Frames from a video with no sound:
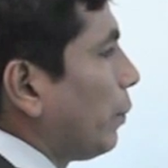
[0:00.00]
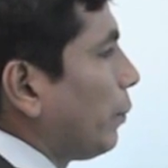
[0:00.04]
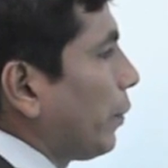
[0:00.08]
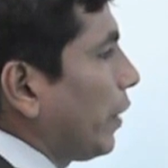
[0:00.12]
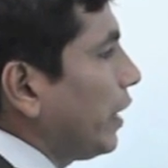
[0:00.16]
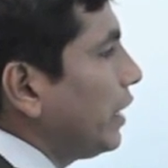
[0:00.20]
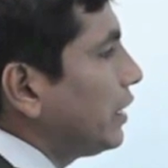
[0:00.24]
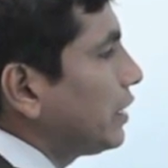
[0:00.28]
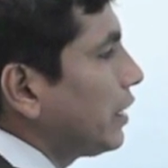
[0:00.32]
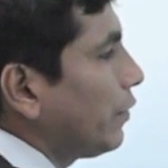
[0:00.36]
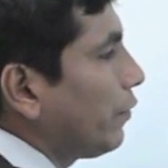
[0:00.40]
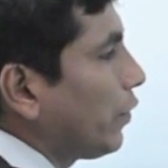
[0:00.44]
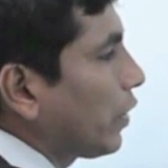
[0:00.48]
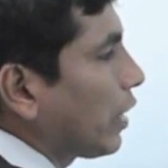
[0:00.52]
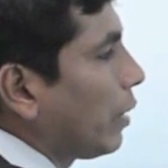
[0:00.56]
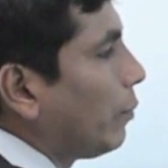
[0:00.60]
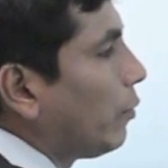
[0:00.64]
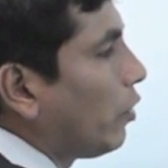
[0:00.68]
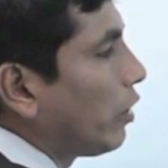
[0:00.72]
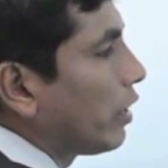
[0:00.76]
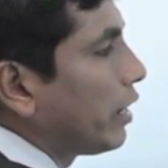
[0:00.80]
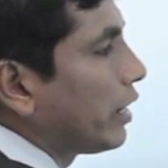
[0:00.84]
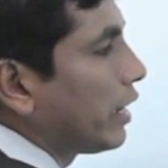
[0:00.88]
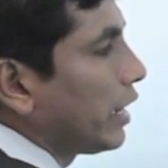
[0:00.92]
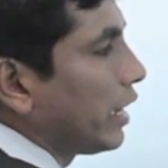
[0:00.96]
price of a
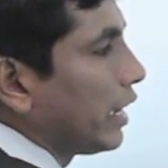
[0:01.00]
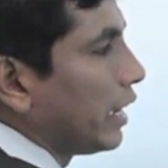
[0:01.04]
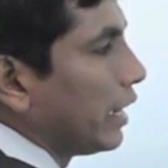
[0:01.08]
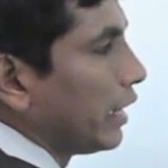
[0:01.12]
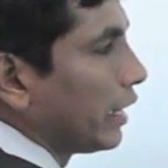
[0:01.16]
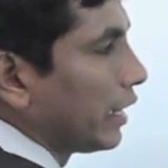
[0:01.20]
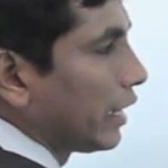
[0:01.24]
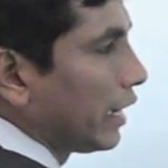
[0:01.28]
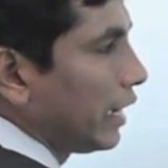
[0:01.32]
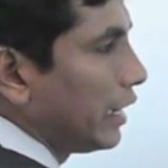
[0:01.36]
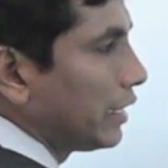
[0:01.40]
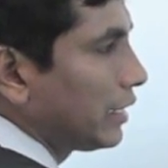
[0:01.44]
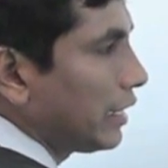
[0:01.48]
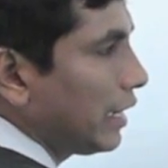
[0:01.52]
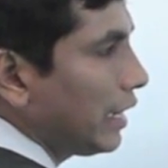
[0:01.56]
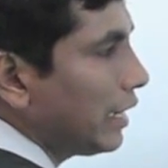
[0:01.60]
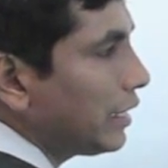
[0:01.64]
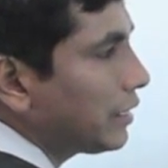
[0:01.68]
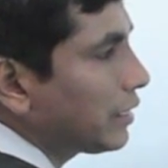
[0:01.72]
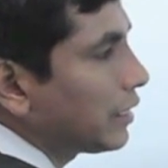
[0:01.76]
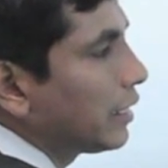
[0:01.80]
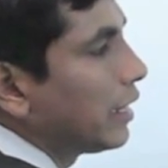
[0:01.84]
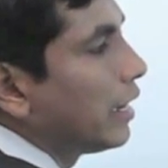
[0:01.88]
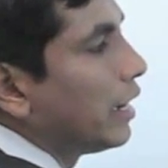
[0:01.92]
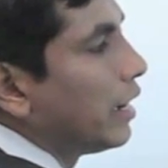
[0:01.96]
commodity
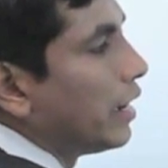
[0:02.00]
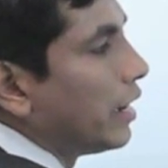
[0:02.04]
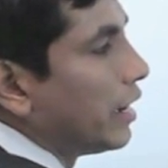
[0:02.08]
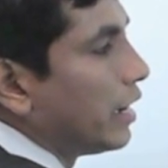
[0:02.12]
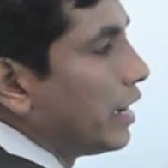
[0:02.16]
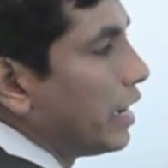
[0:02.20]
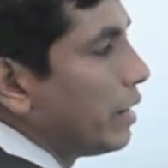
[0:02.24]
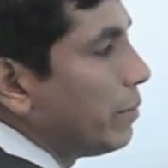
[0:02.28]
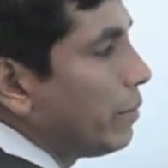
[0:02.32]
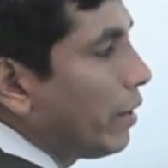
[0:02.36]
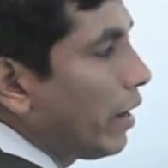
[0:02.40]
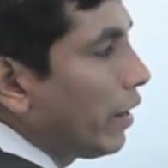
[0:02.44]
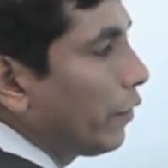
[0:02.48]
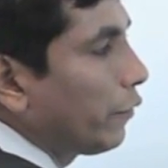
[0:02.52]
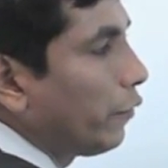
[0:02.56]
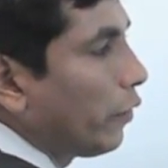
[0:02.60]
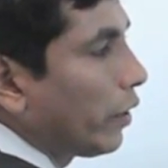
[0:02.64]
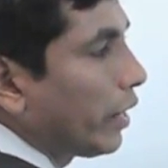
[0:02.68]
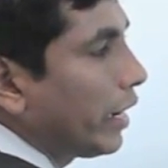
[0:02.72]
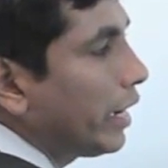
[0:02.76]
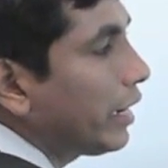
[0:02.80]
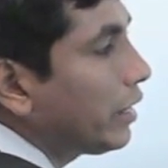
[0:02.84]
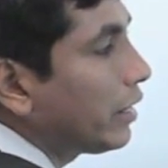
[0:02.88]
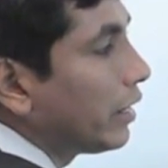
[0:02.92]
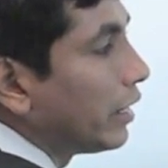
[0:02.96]
increases, demand for
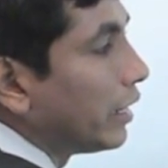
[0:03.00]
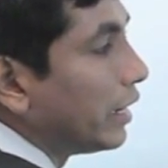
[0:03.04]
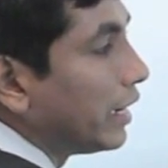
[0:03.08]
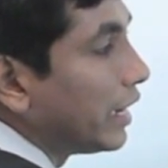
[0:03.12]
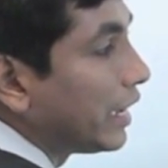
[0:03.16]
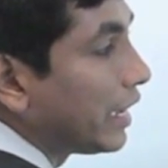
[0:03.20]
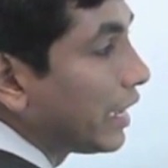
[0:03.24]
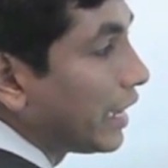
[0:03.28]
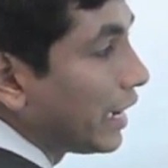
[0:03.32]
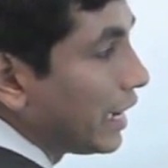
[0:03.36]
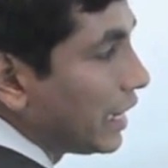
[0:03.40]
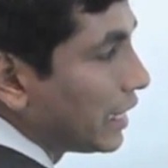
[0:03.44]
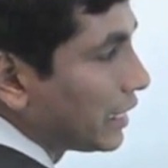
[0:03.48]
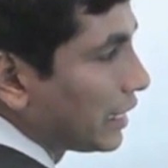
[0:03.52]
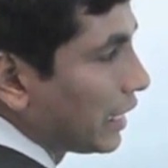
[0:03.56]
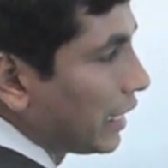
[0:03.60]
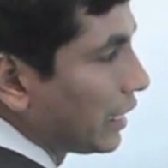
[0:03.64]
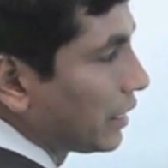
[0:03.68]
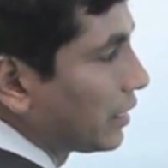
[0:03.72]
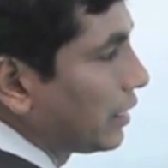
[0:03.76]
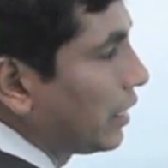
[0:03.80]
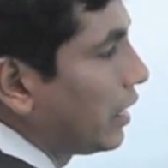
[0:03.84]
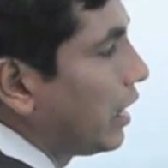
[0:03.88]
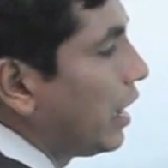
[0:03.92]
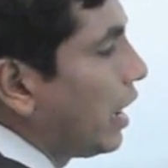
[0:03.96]
it
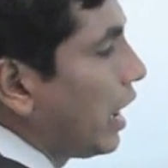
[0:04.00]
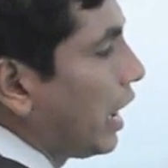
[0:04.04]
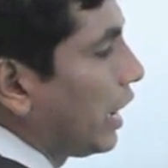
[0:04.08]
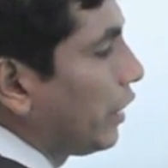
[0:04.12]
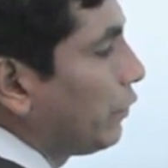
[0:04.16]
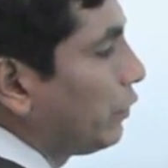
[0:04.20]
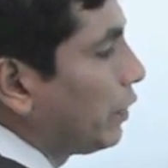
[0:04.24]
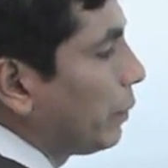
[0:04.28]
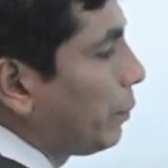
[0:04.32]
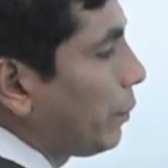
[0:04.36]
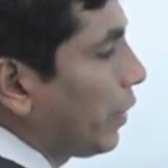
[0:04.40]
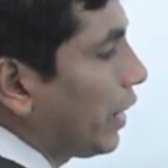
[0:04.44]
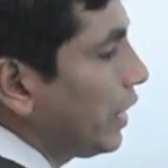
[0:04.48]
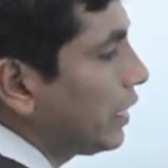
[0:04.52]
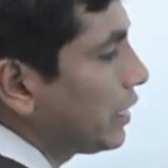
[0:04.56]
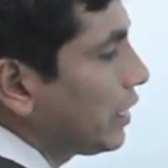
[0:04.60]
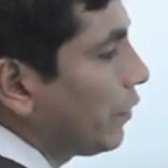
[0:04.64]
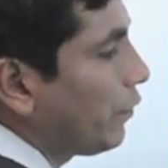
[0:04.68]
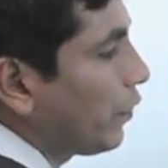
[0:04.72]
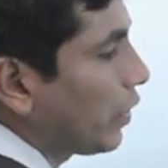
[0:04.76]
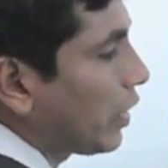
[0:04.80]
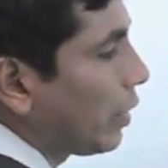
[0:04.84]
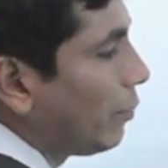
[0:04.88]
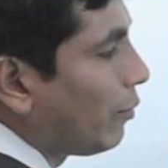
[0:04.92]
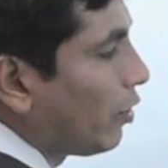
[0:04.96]
decreases, and if the price
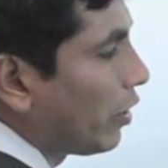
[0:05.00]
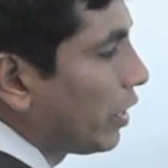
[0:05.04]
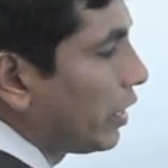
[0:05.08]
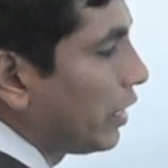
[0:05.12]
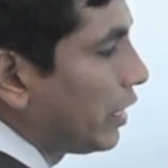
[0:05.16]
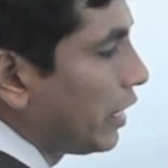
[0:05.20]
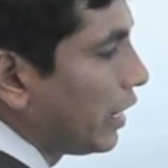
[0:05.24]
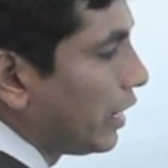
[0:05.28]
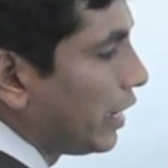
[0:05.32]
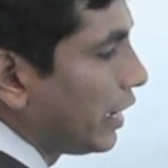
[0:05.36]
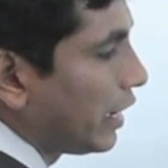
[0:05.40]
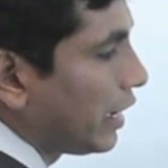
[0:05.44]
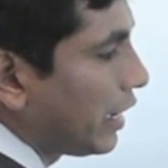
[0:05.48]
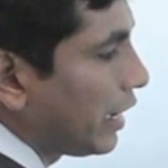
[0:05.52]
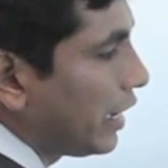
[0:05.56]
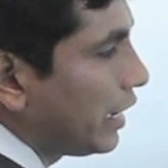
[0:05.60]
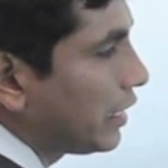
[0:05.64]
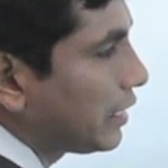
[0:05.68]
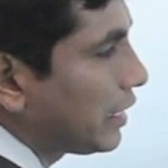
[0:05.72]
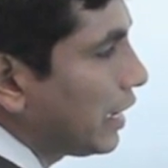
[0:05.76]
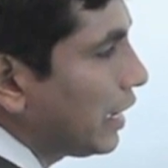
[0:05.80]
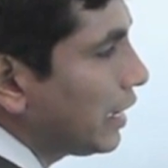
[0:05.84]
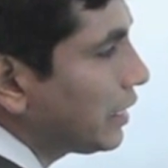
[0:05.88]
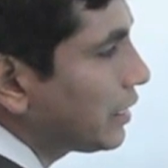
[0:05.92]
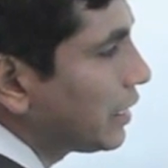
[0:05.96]
of a commodity
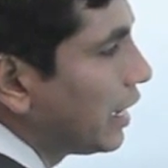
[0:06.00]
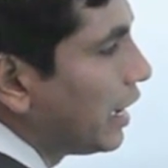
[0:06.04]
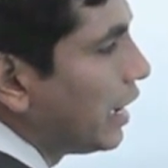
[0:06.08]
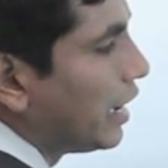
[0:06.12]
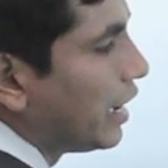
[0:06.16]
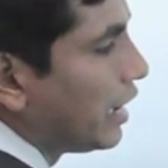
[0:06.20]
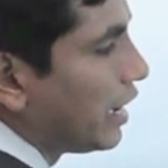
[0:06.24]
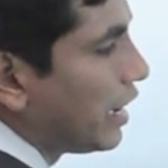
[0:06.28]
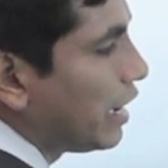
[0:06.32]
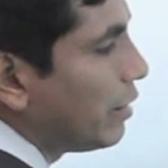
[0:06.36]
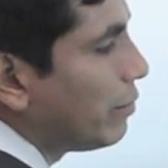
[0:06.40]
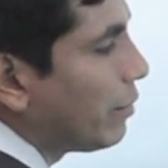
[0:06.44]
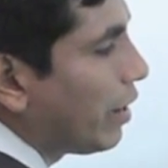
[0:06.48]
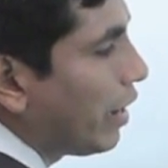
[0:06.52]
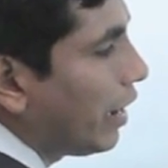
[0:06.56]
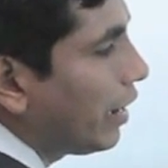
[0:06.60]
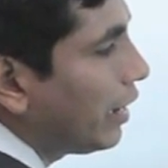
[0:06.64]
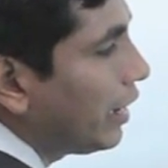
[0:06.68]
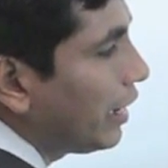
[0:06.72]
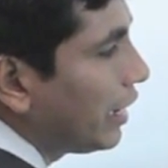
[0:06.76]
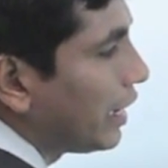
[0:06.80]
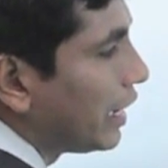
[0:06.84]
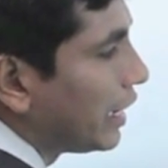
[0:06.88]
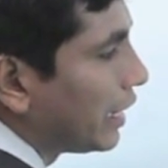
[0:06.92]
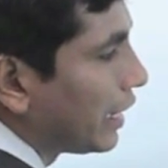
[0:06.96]
decreases,
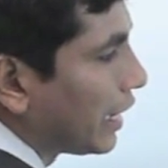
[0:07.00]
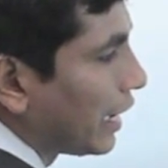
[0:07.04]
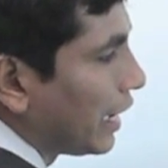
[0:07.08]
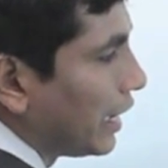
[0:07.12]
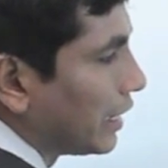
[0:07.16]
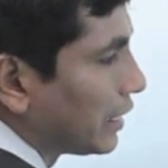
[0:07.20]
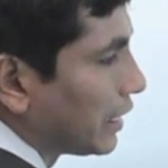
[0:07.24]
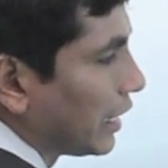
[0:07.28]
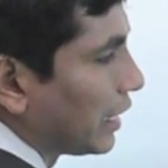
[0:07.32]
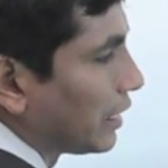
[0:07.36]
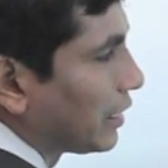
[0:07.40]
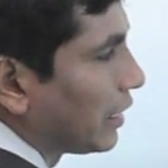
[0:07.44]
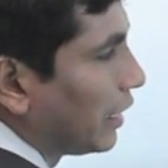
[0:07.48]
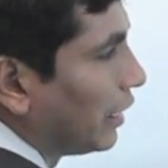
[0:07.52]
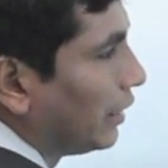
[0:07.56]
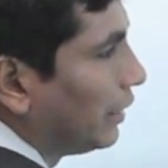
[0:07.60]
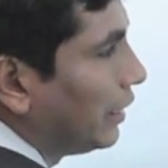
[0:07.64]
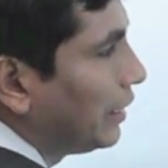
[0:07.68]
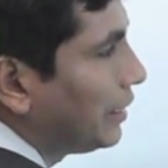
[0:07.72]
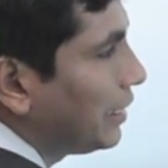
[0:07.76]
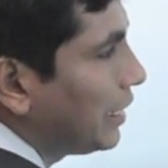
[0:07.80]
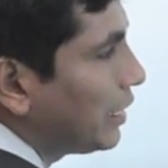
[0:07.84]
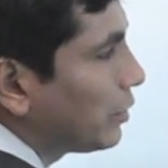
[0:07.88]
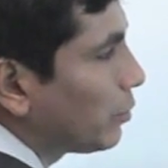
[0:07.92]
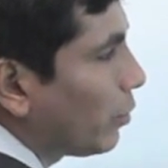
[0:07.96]
demand increases.
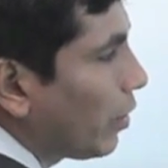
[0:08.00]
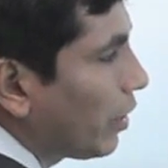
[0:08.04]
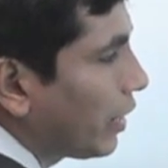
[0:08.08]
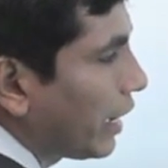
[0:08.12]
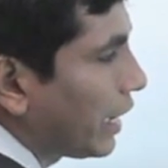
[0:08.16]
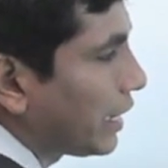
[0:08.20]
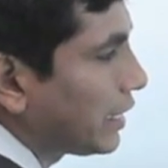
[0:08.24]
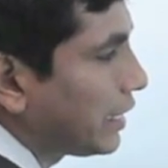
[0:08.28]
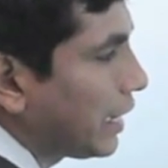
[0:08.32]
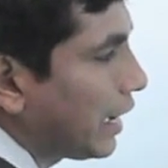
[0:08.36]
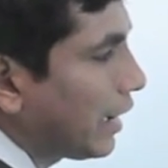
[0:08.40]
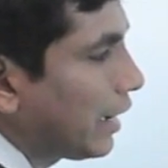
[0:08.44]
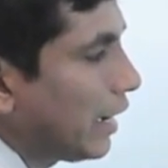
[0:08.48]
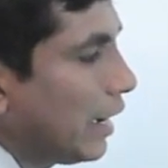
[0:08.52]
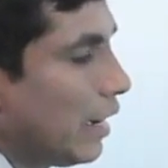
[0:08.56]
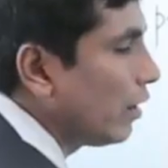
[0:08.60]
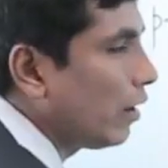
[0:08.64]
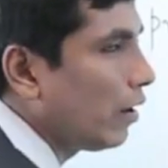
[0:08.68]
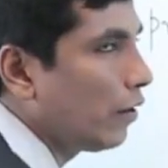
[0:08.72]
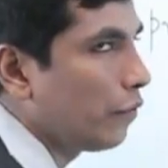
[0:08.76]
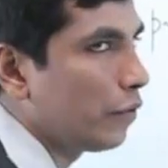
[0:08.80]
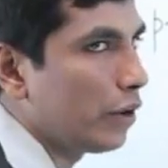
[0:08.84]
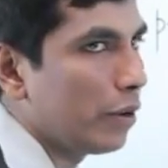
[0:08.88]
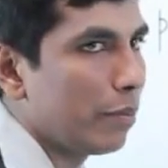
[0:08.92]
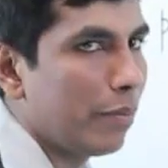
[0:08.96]
This is what exactly
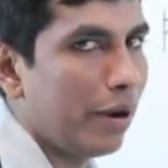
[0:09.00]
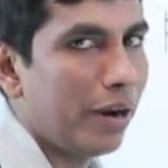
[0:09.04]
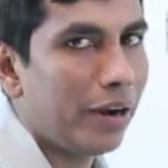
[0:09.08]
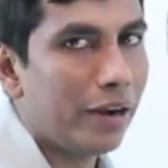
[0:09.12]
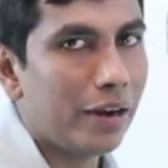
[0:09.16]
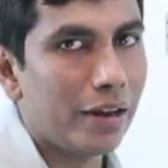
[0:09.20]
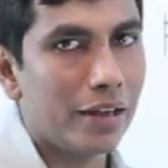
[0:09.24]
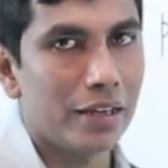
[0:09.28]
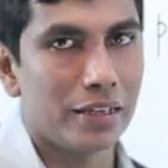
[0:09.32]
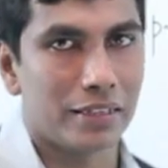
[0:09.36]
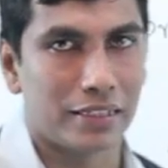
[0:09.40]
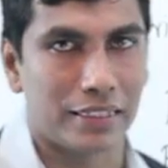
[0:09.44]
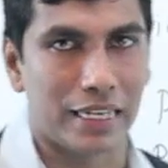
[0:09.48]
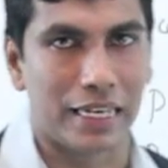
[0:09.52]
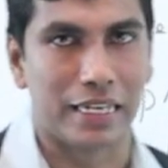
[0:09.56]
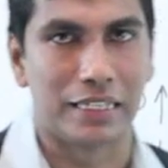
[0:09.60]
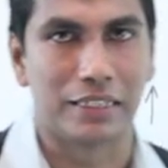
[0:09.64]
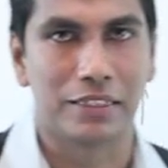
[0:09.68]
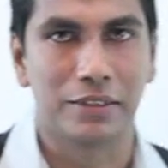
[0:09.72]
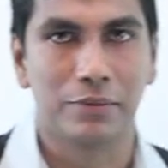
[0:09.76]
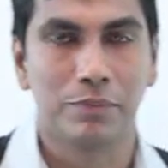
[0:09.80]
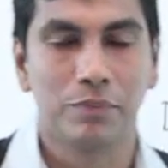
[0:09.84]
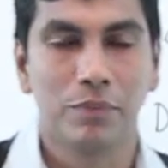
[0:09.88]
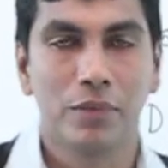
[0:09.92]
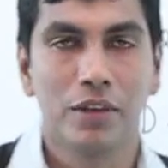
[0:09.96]
law of demand
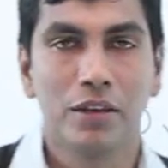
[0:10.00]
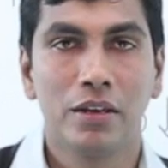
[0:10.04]
says.